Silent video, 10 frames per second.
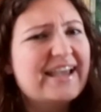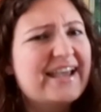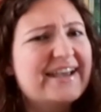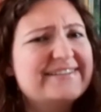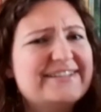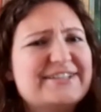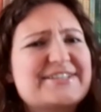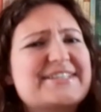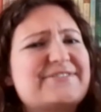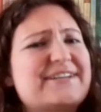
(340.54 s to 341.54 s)
And he
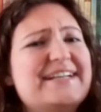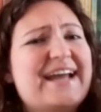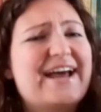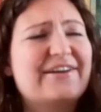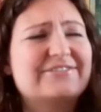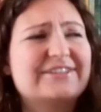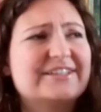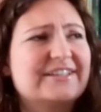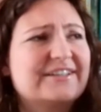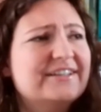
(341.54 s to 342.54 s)
doesn't really have
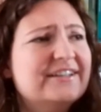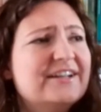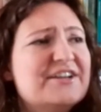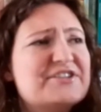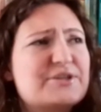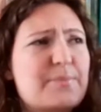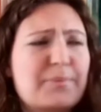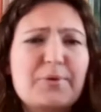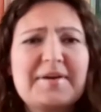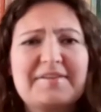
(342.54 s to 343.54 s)
a
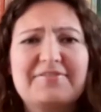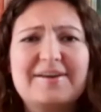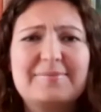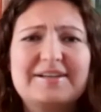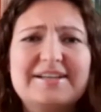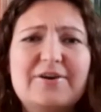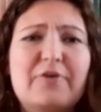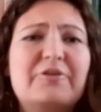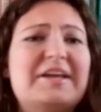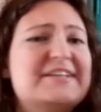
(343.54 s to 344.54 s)
supporting family
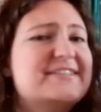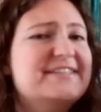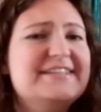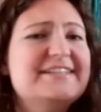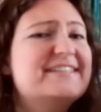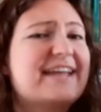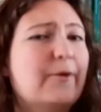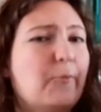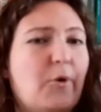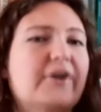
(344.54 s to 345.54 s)
of his needs
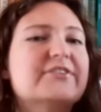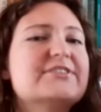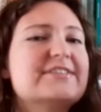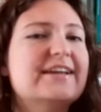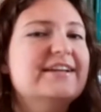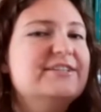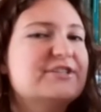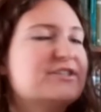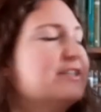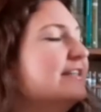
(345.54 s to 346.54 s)
and wants. He
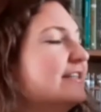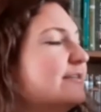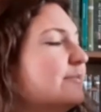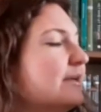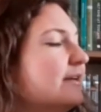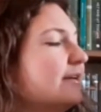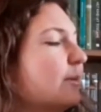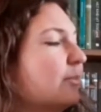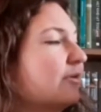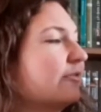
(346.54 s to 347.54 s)
just needs to be
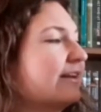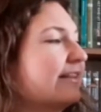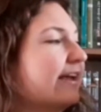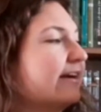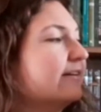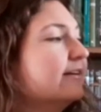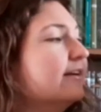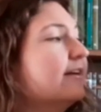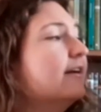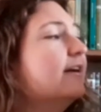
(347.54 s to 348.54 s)
the perfect heir.
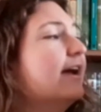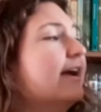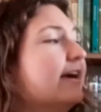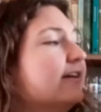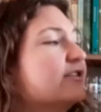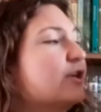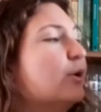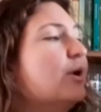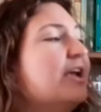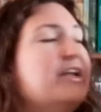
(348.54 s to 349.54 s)
heir.
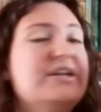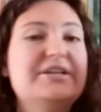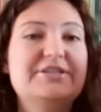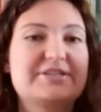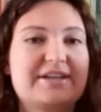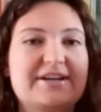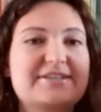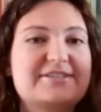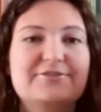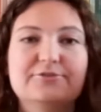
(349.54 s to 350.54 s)
So he
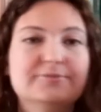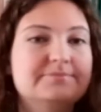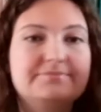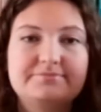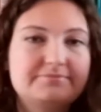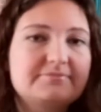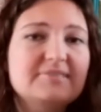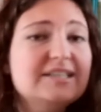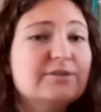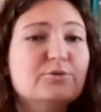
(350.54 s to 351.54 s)
decides to
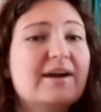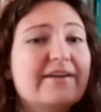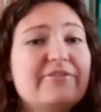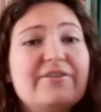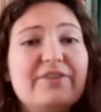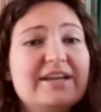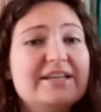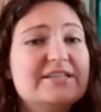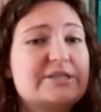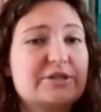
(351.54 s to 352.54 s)
do everything
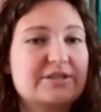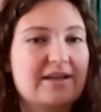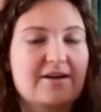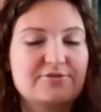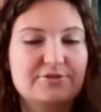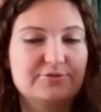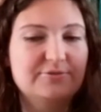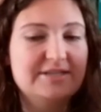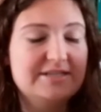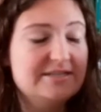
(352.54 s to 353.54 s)
he's not allowed to do.
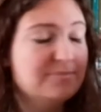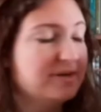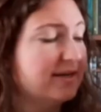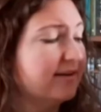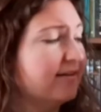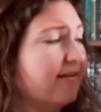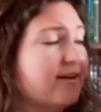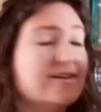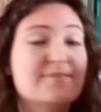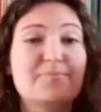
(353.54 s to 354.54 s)
He's being
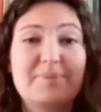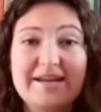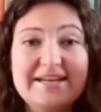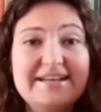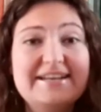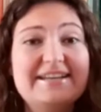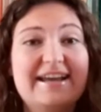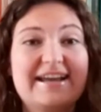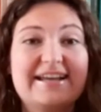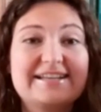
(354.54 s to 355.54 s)
a pain in the
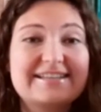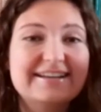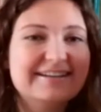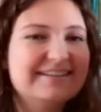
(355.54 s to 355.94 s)
ass.